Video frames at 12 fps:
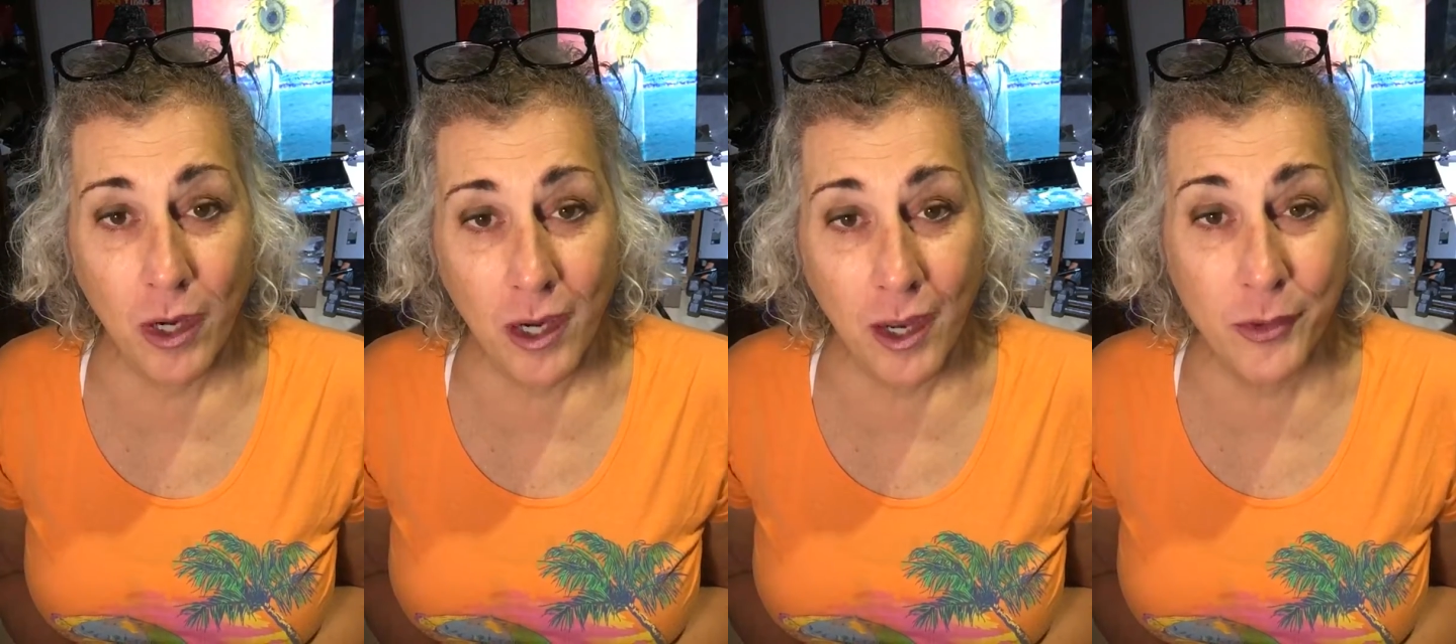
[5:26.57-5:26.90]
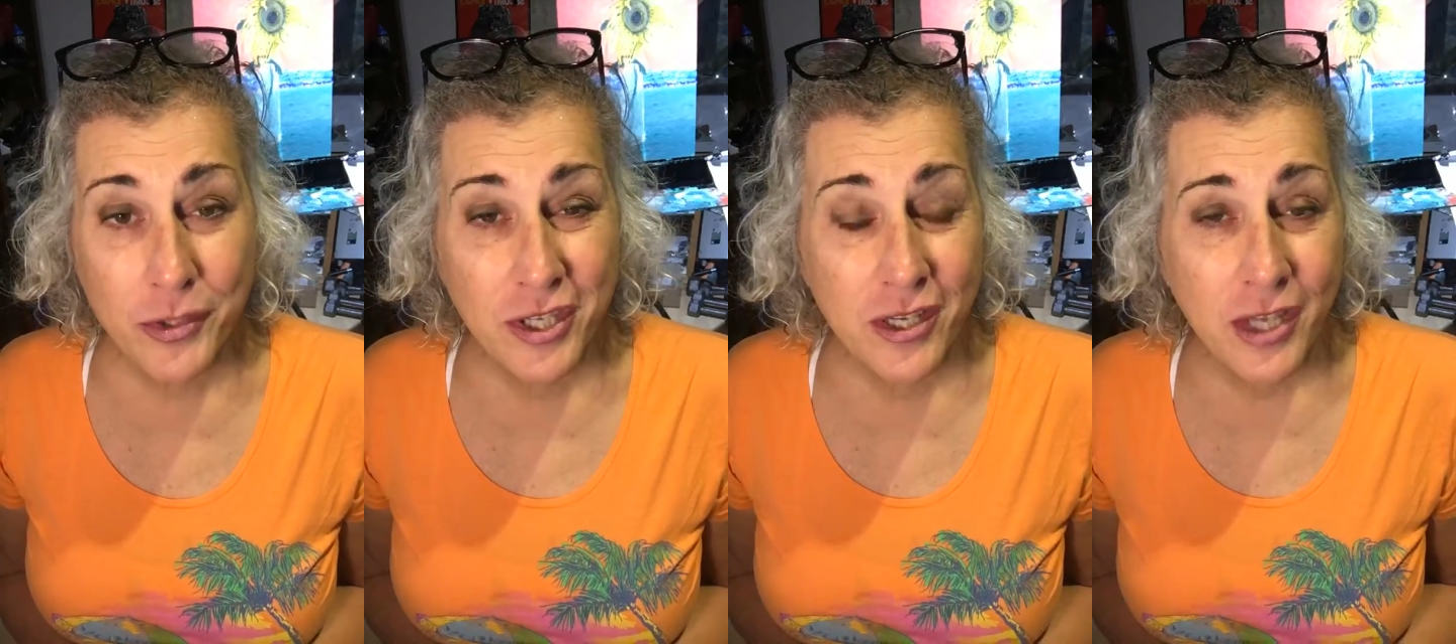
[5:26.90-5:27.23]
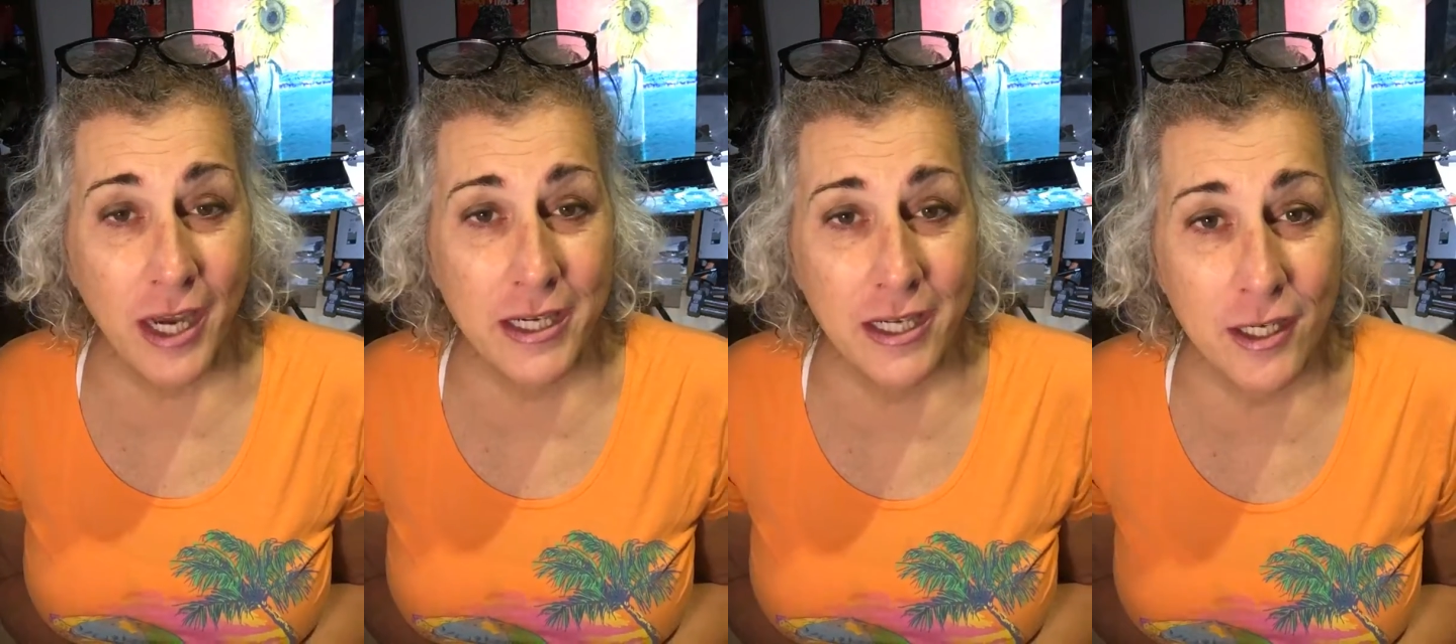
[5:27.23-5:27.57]
it was his
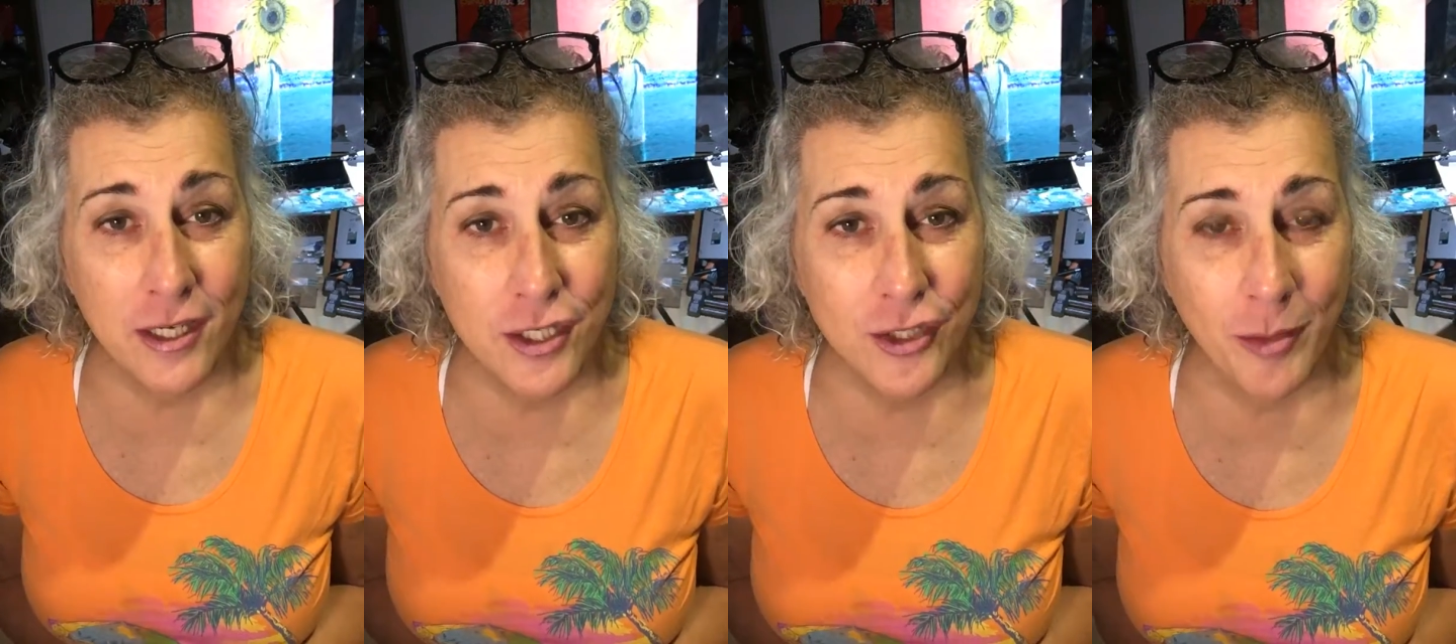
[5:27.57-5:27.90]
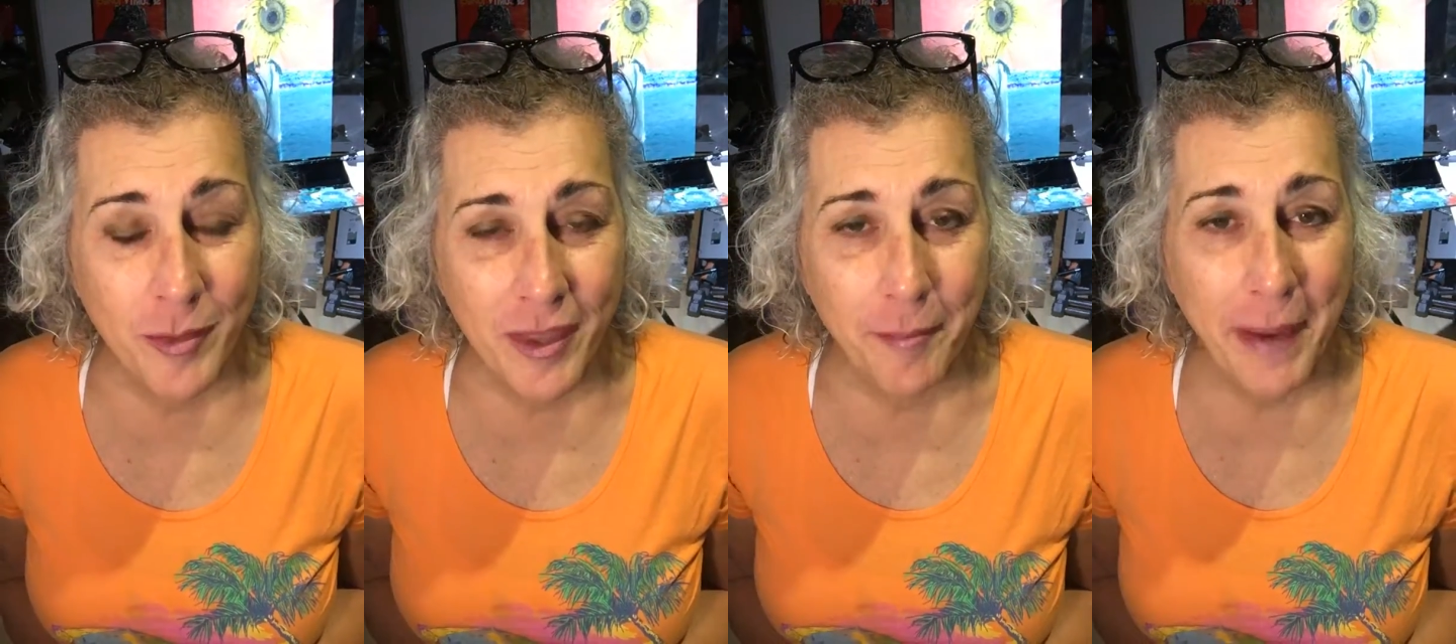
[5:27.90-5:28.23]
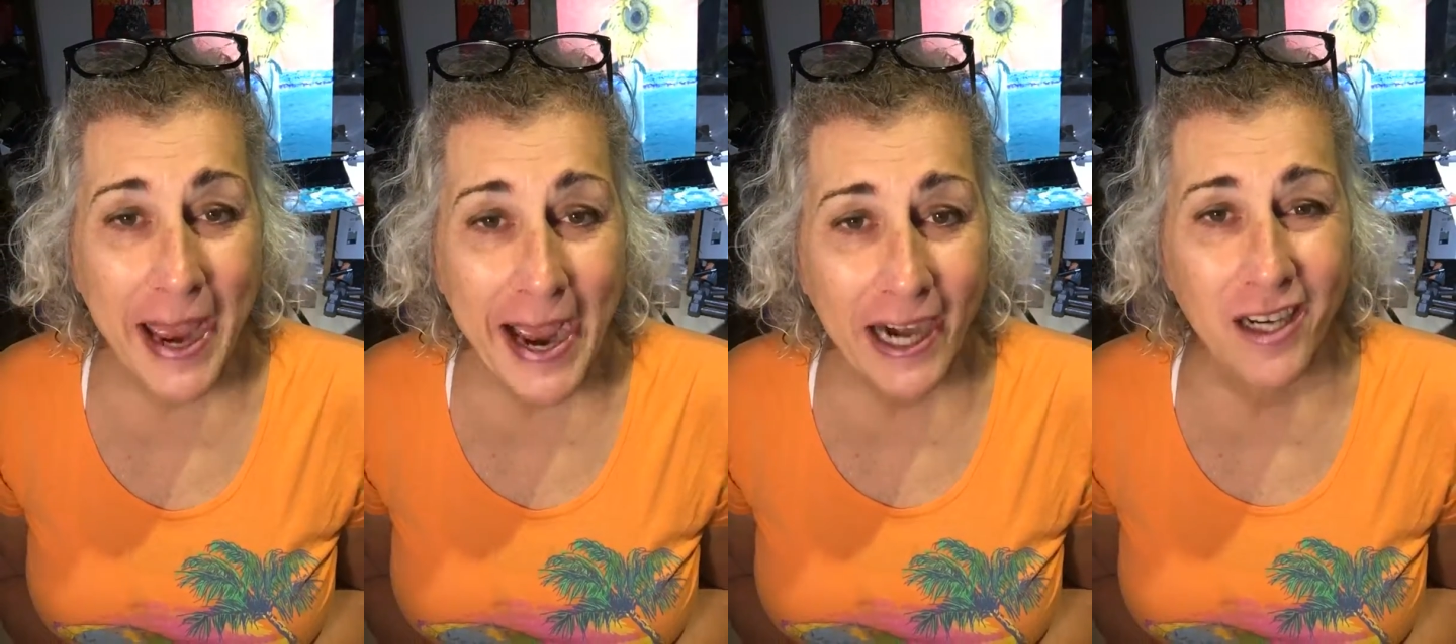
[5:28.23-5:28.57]
idea to shoot him in the
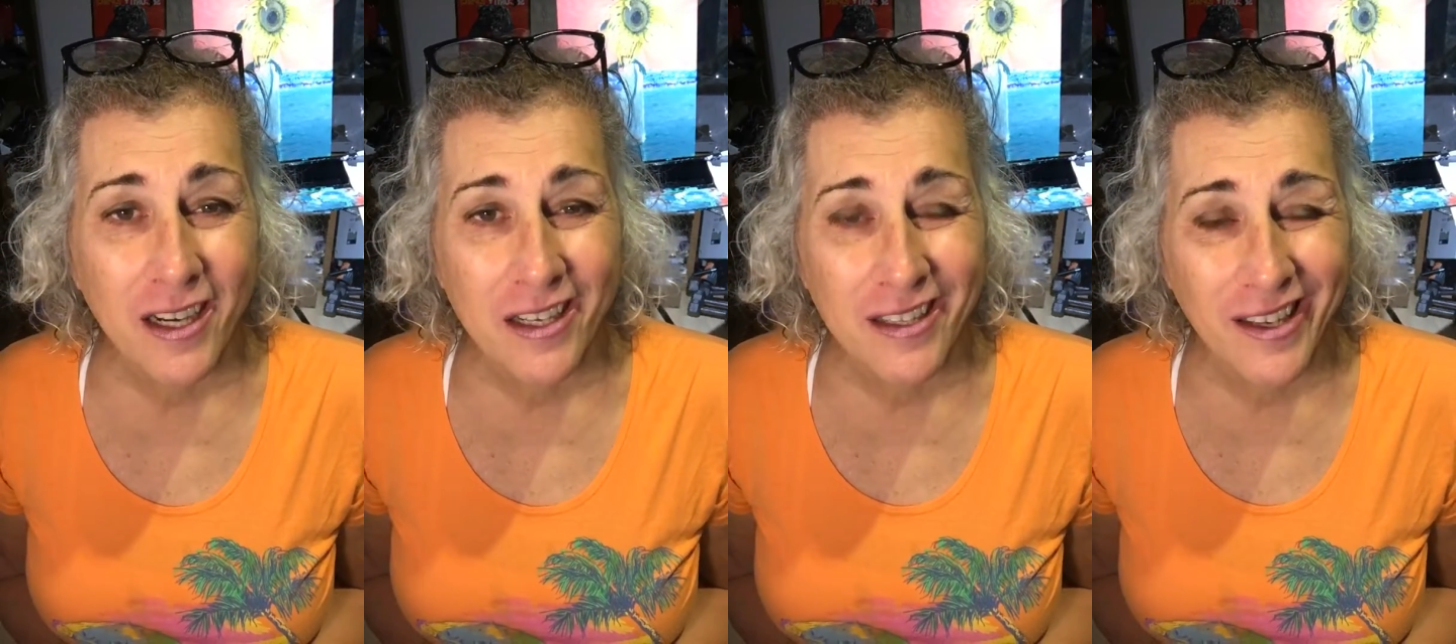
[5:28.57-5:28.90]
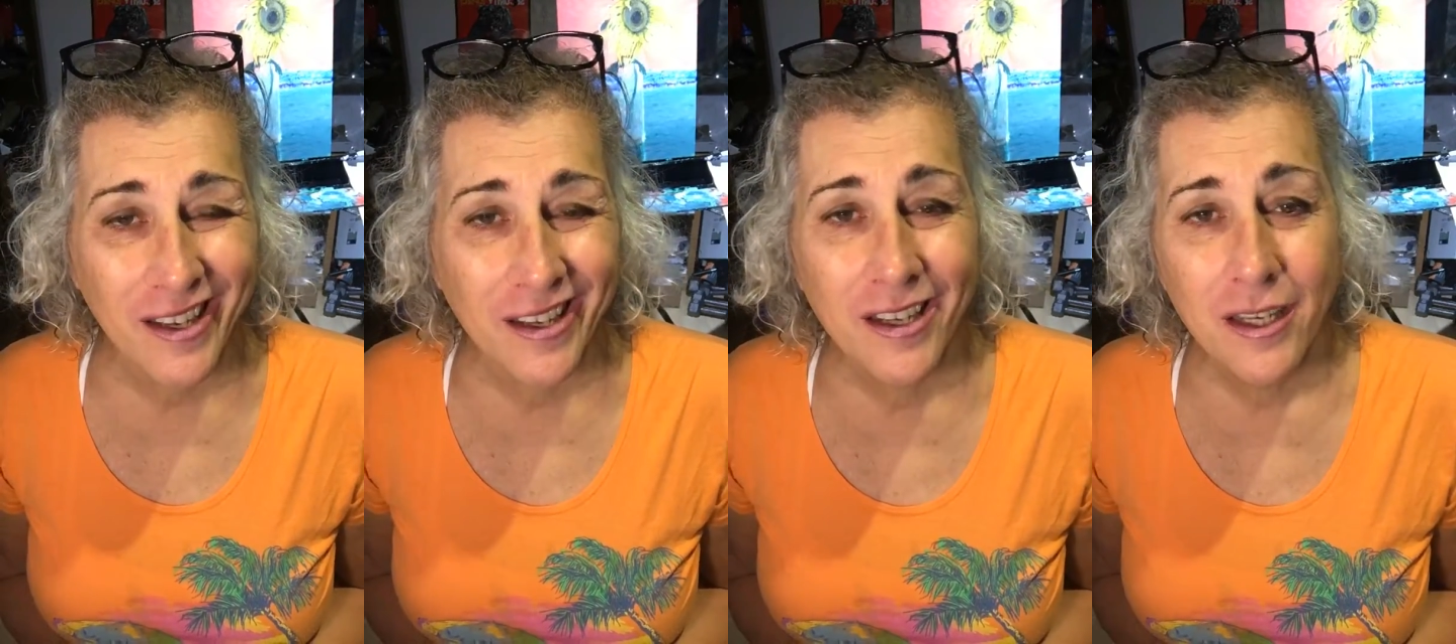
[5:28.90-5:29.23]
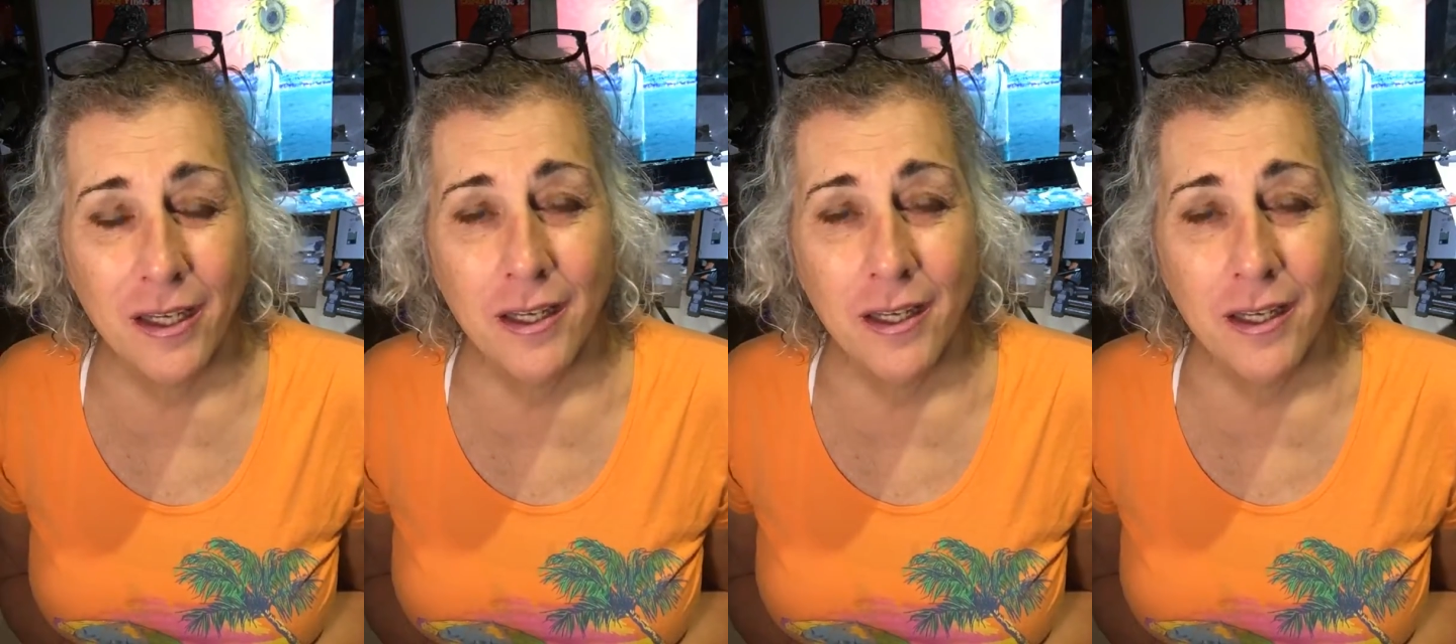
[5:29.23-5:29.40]
back, and he did